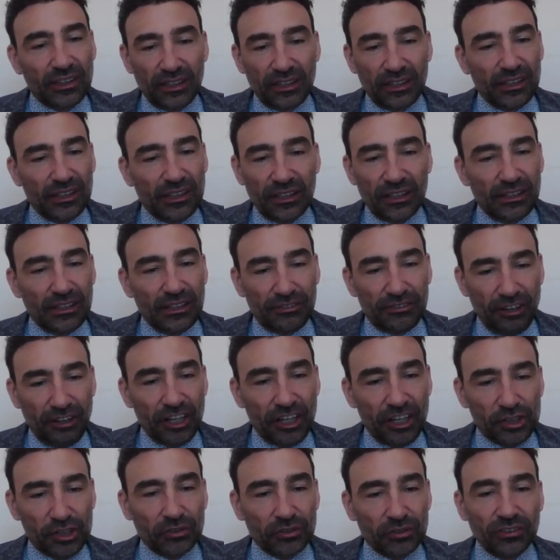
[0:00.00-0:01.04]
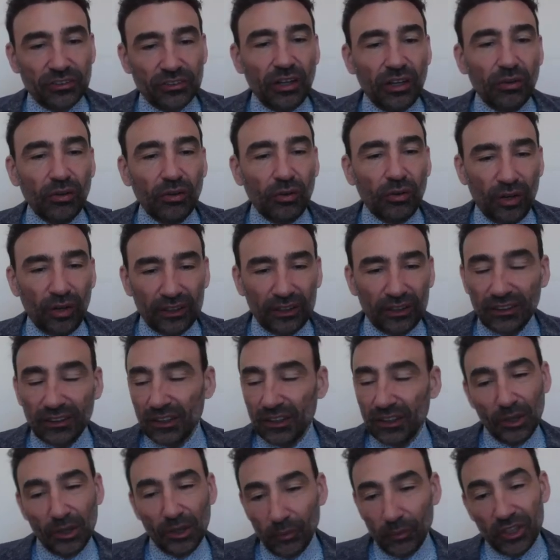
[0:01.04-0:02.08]
function download,
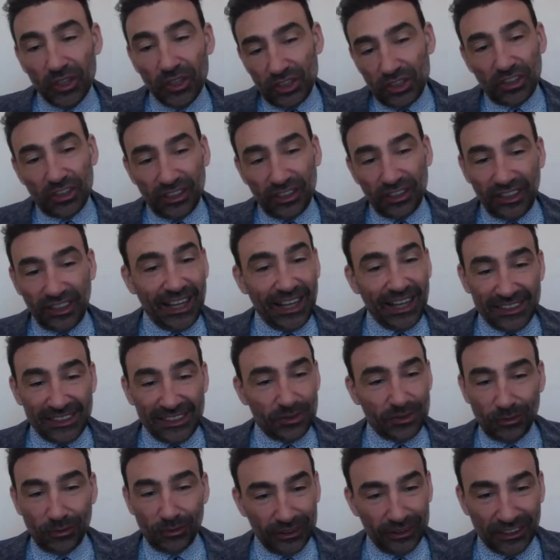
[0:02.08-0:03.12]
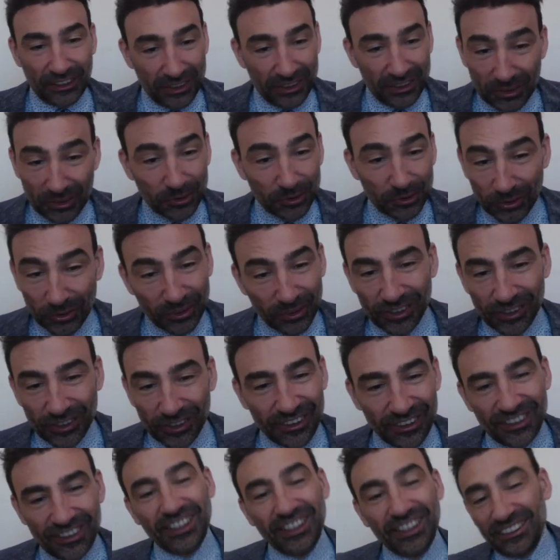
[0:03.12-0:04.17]
which, guess what does it do? It
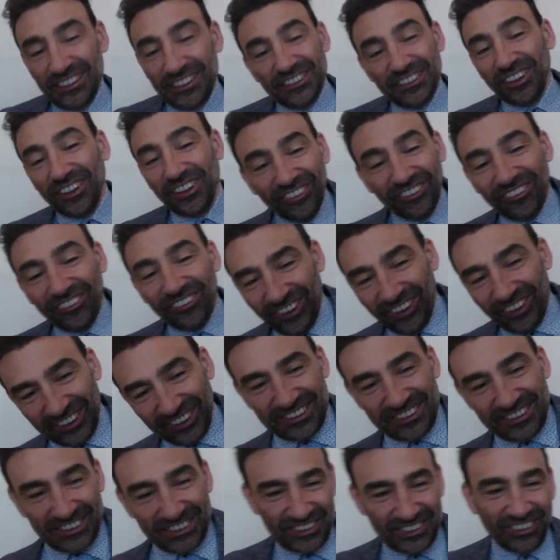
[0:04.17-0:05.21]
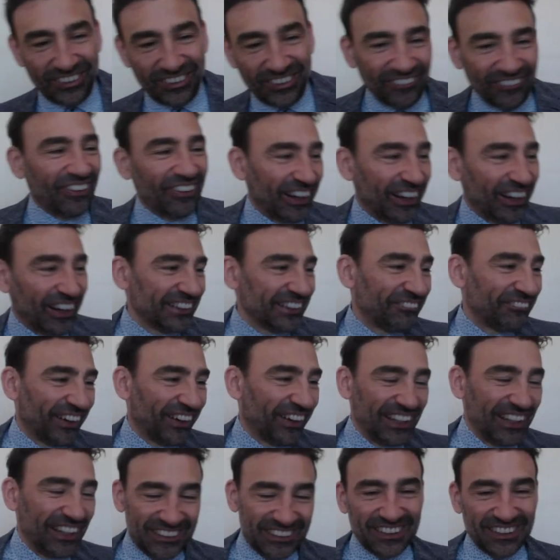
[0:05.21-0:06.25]
downloads stock market
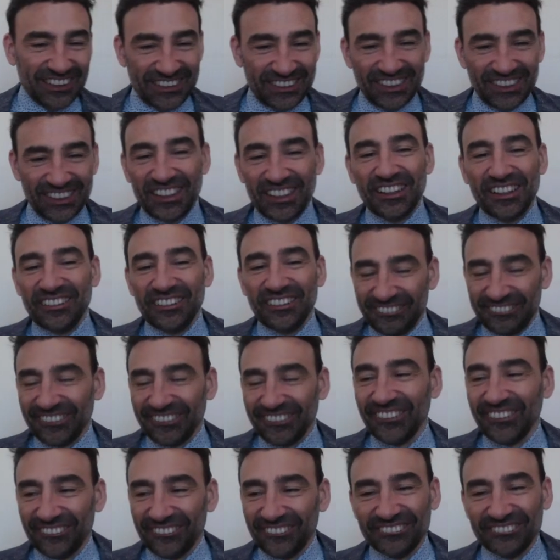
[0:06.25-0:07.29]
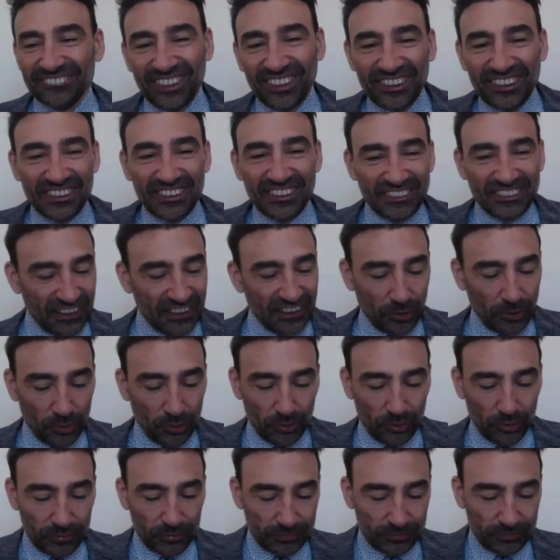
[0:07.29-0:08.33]
prices from Yahoo.
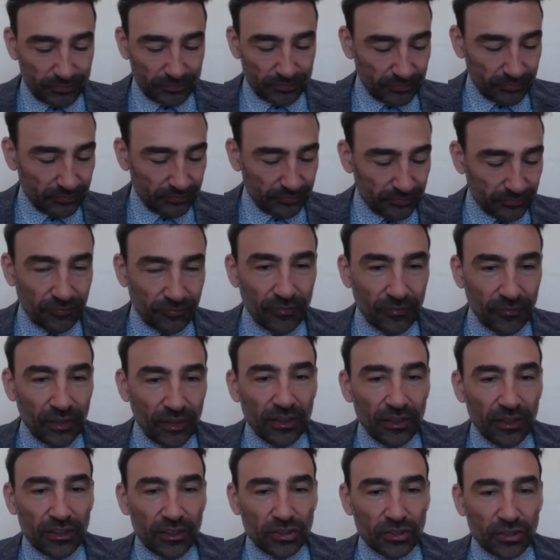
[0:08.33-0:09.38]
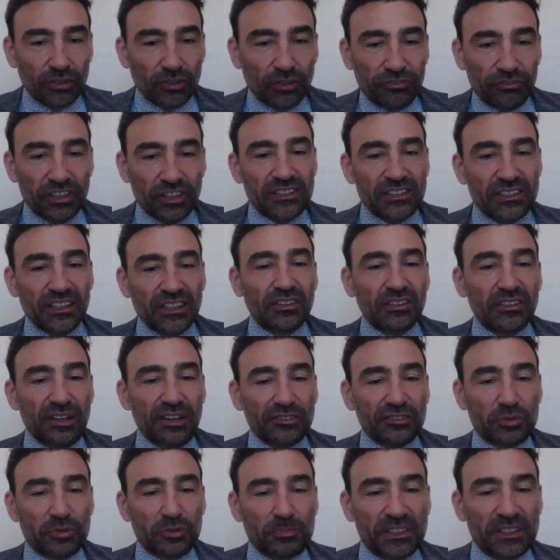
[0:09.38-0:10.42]
So first thing you have to
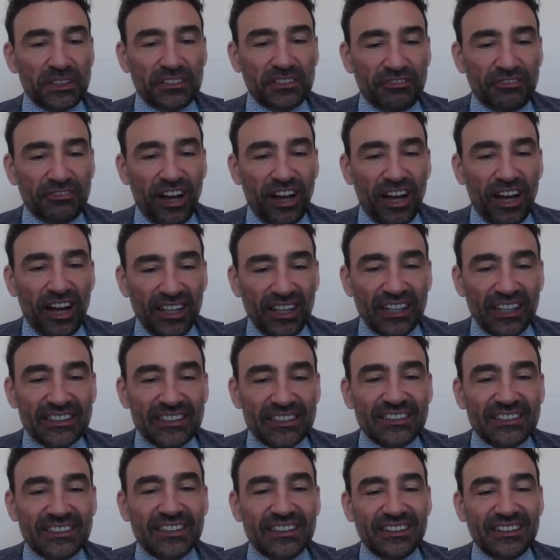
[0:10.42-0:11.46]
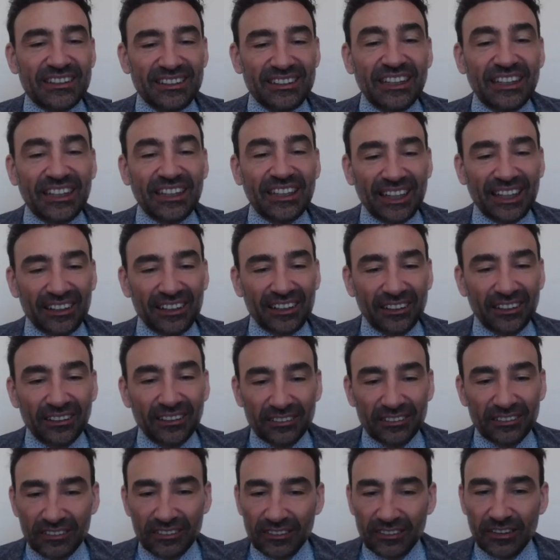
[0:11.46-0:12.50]
specify, it's the ticker.
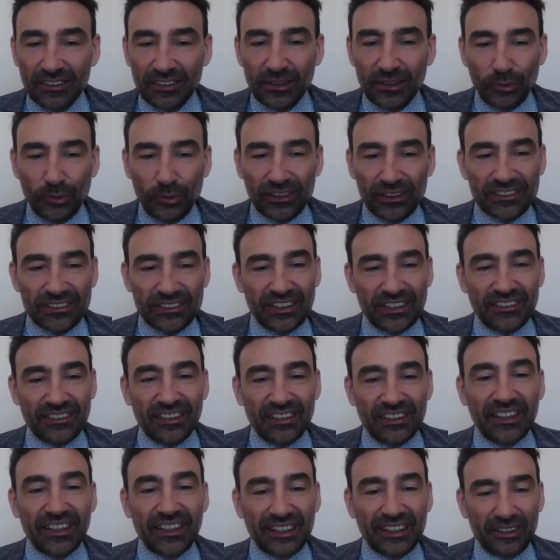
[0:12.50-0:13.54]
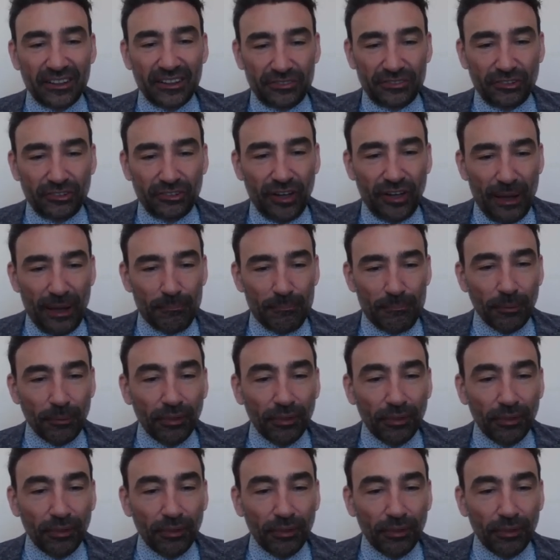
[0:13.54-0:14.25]
What is the ticker for Apple?